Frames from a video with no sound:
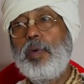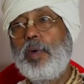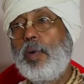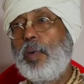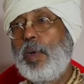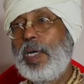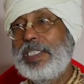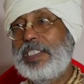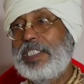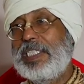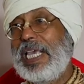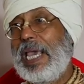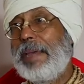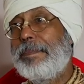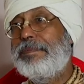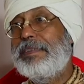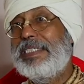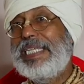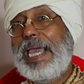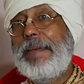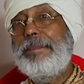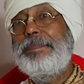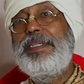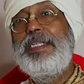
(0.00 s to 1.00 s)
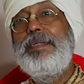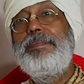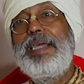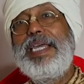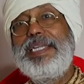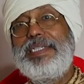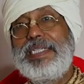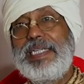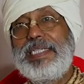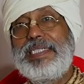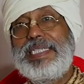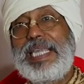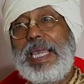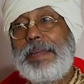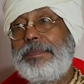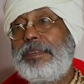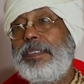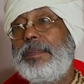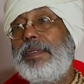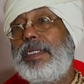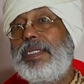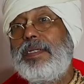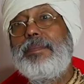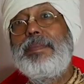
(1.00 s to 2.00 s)
was kept captivated.
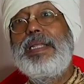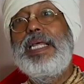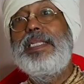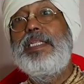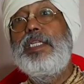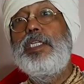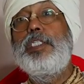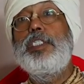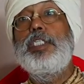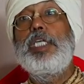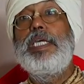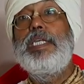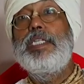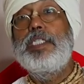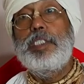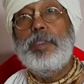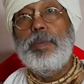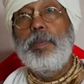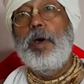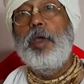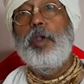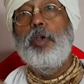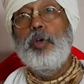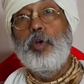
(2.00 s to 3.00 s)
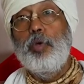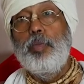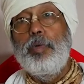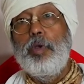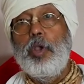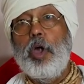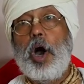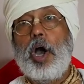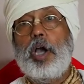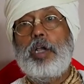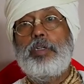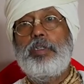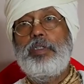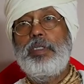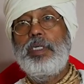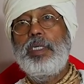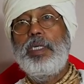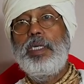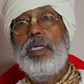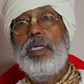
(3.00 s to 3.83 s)
Captivated man in a small room, locked.